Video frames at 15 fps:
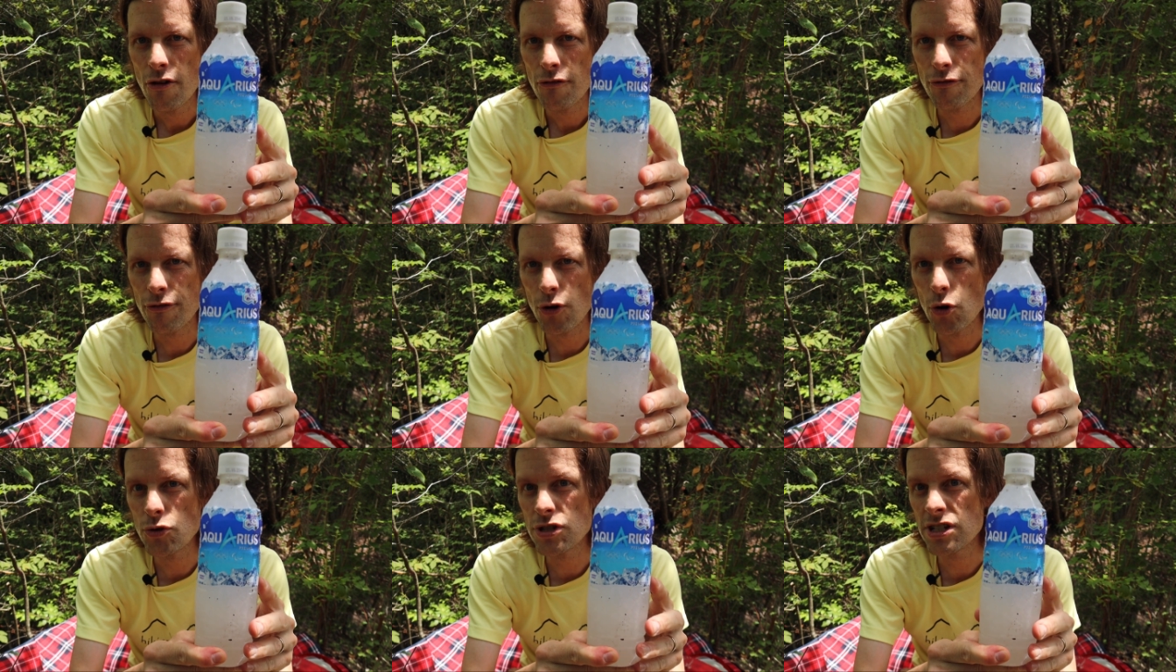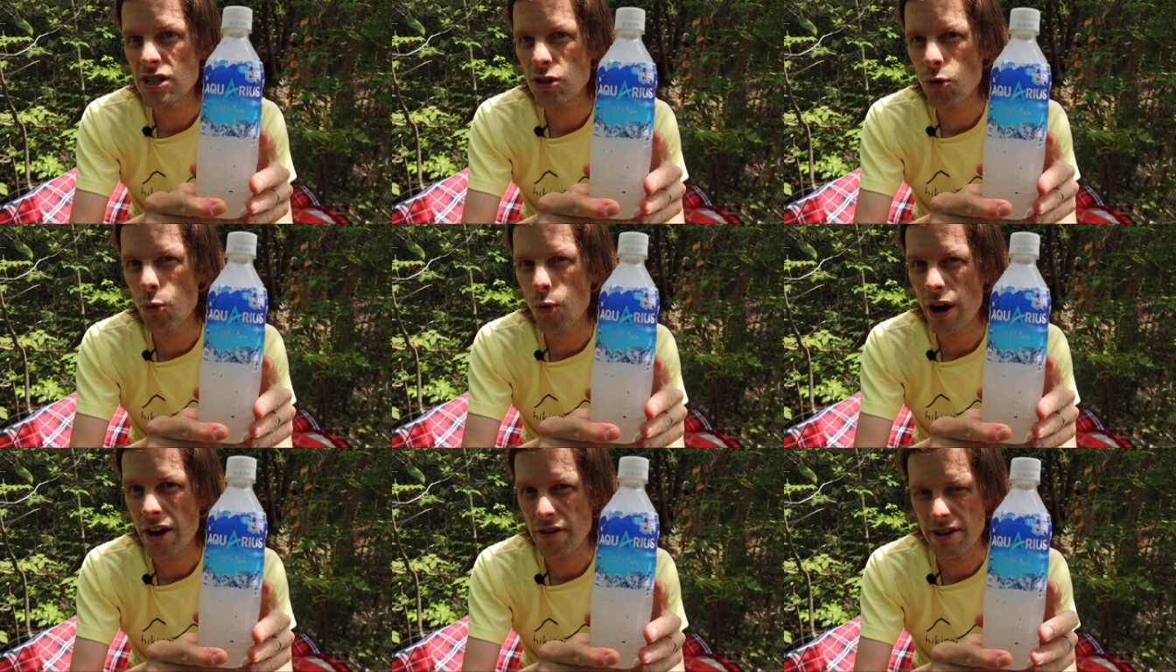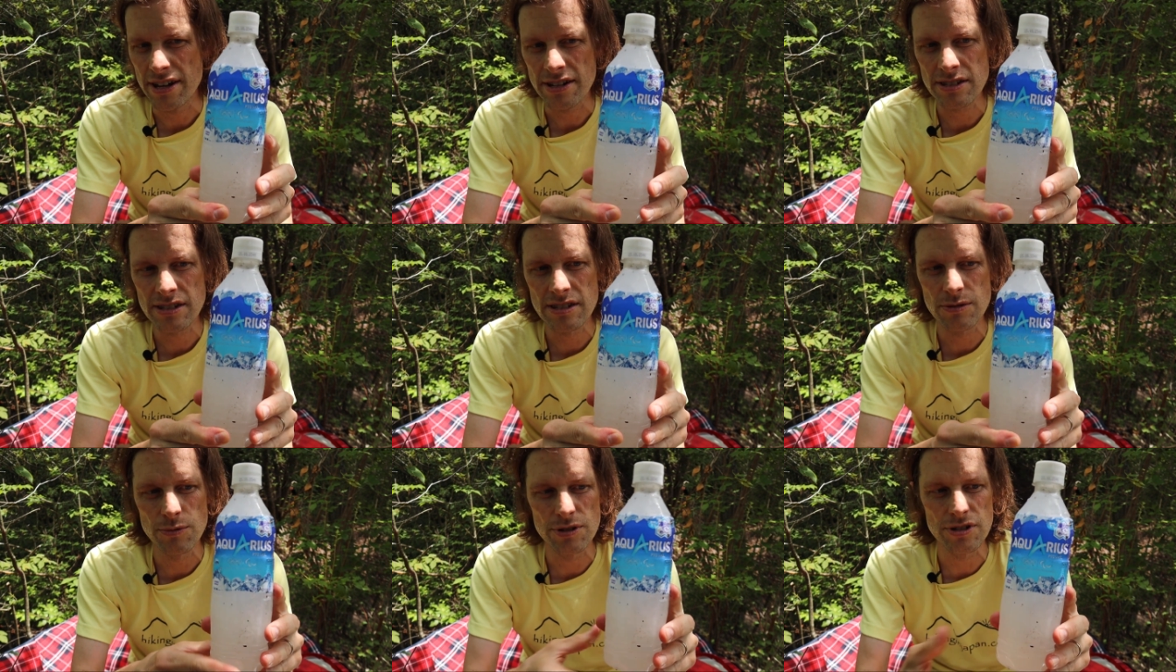frozen
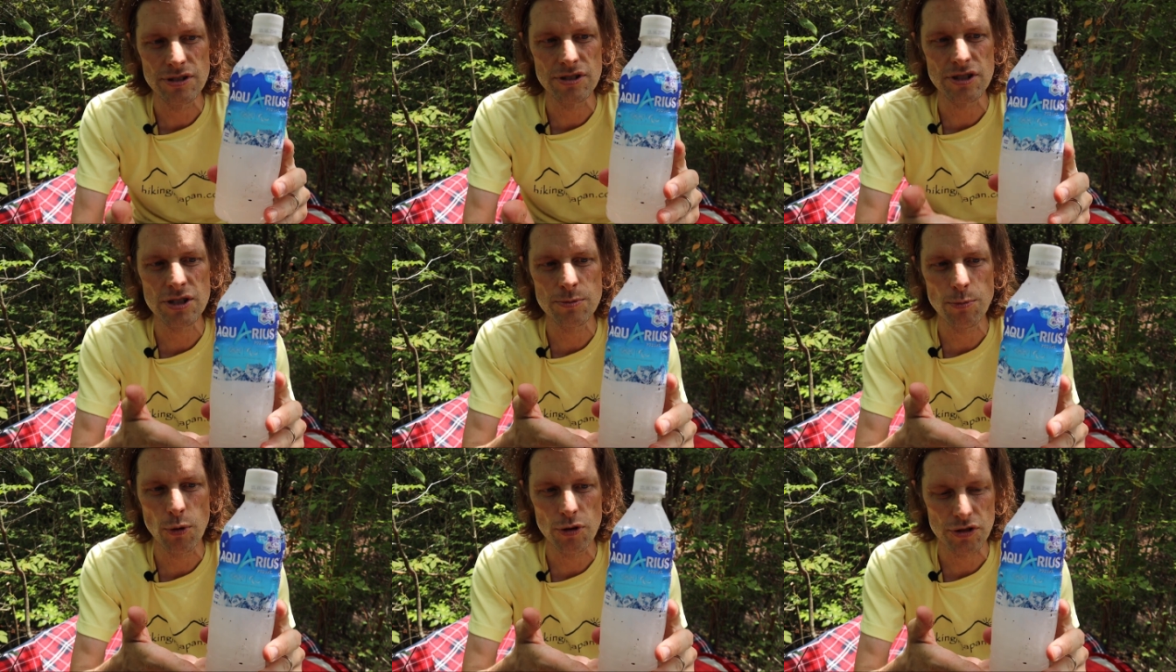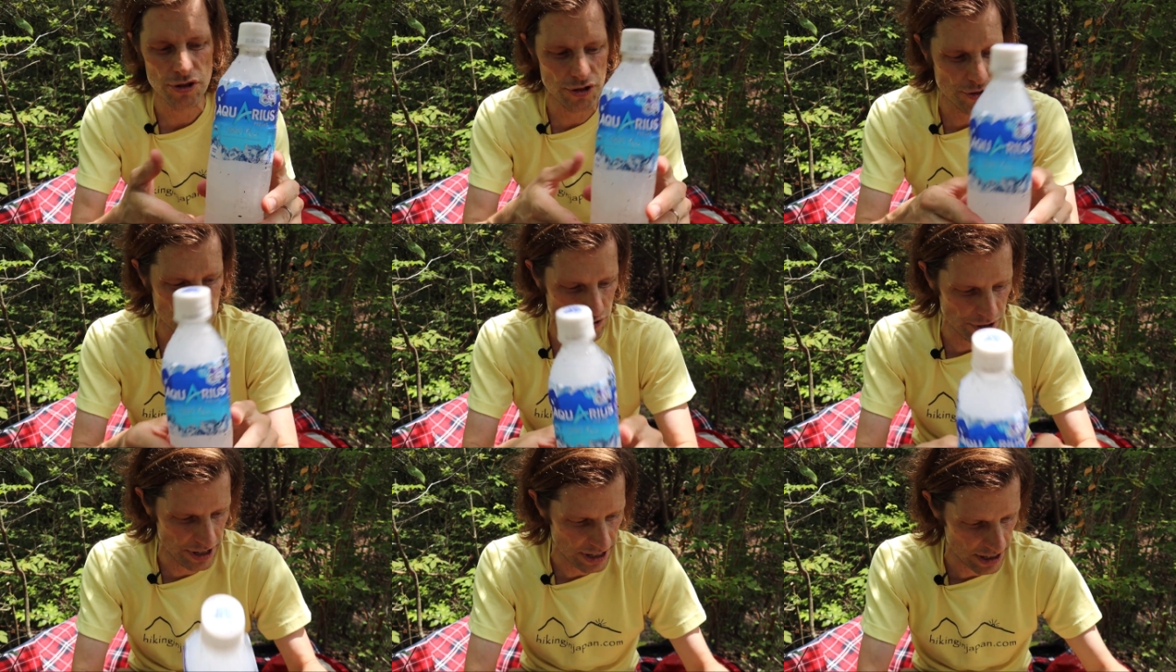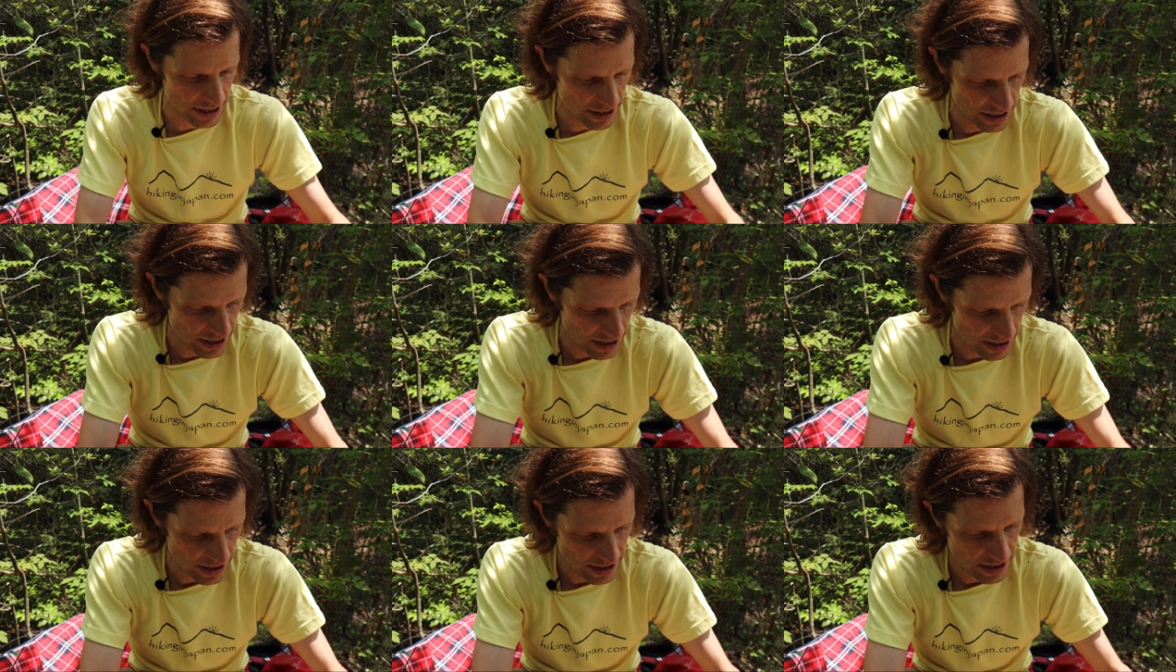Aquarius, which is a sports drink,
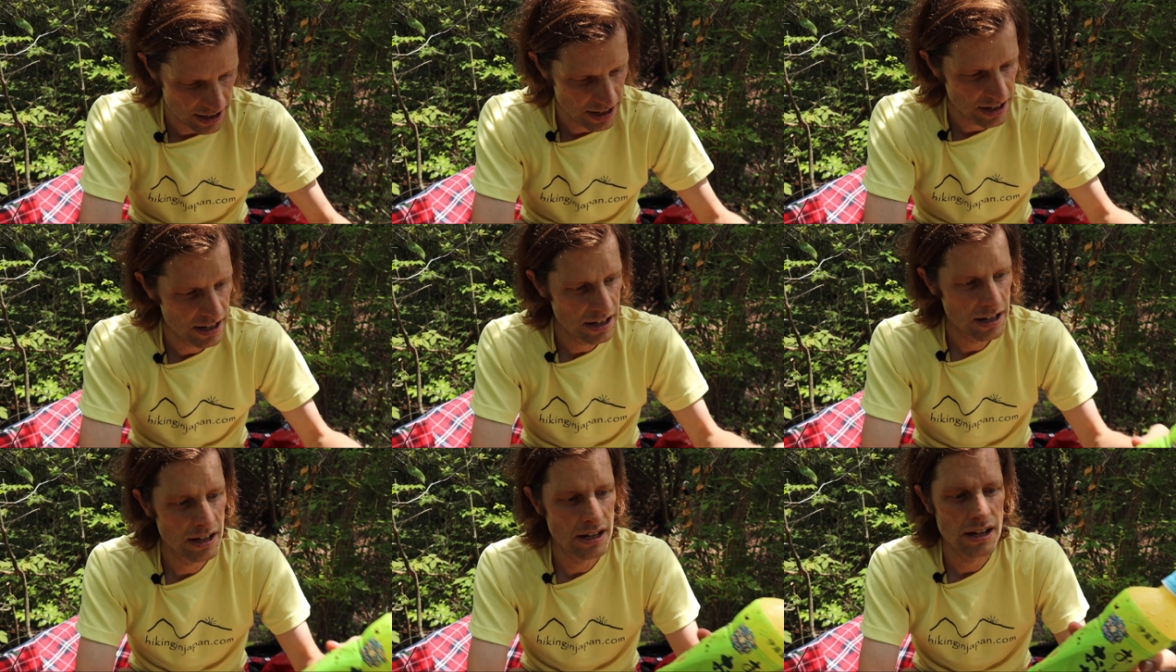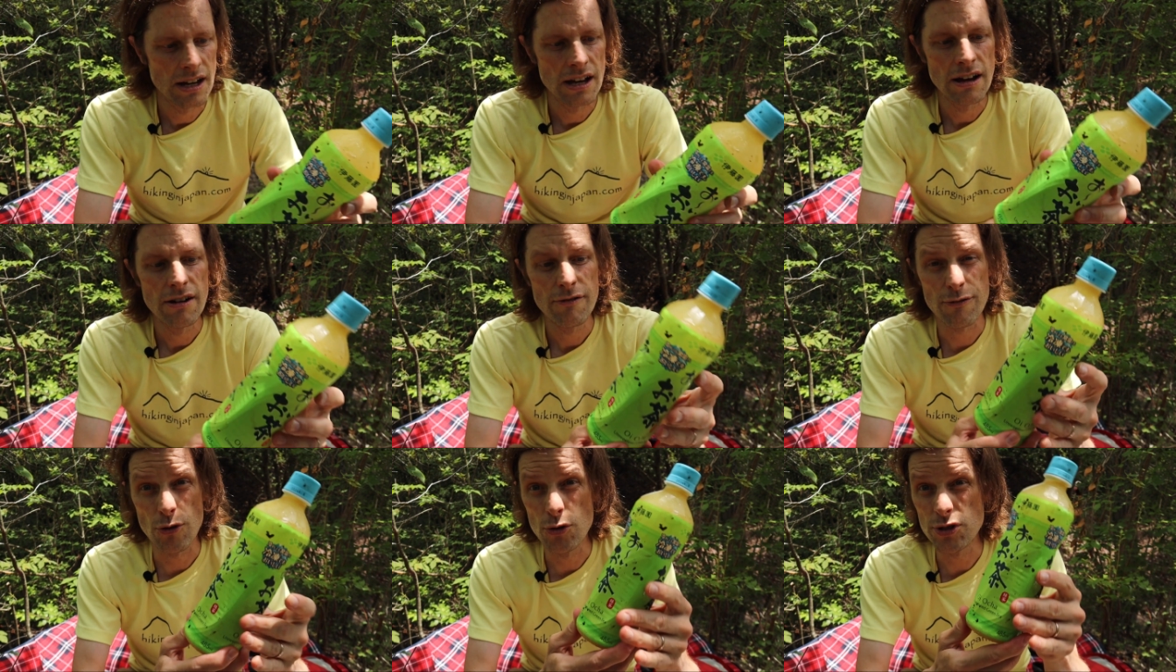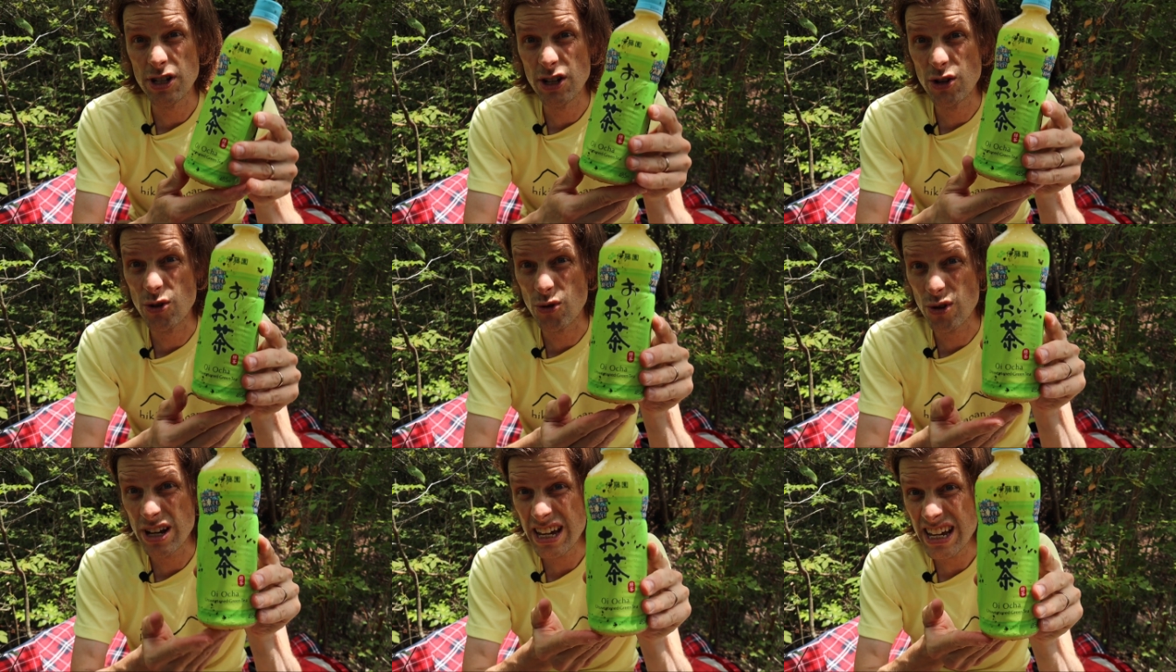frozen
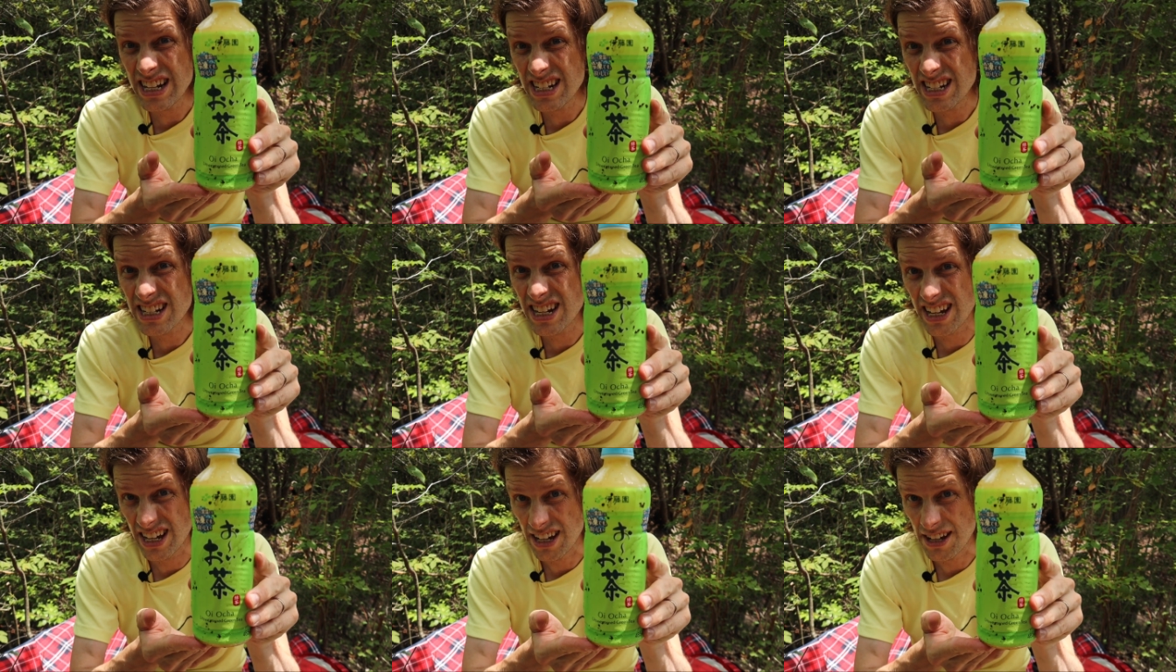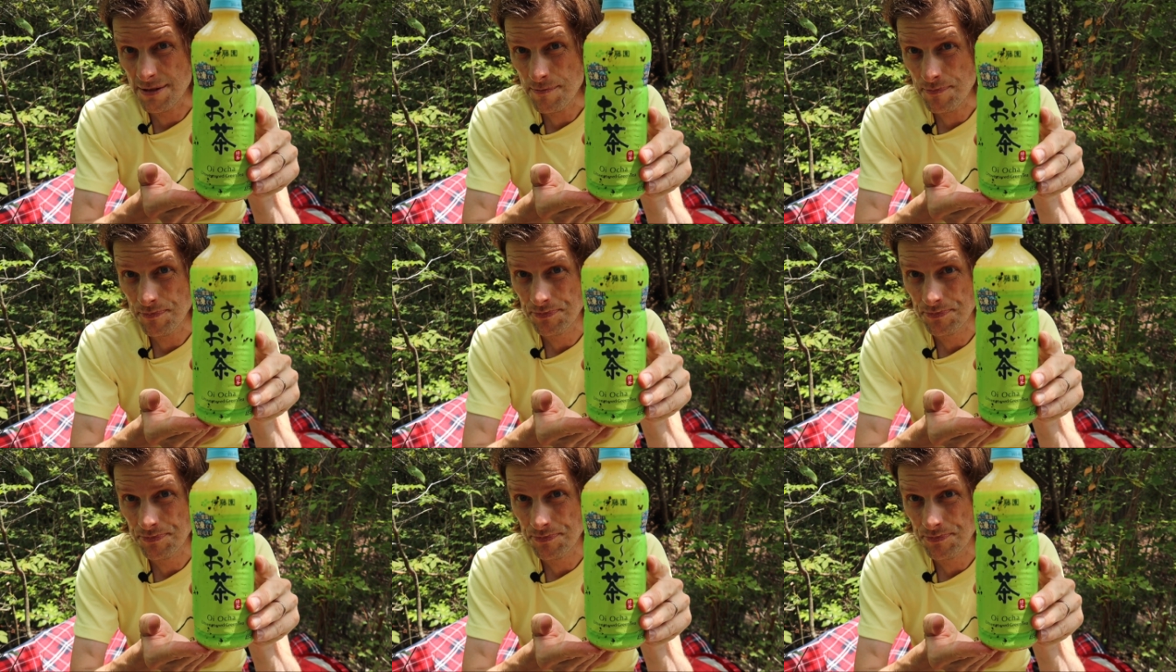green tea,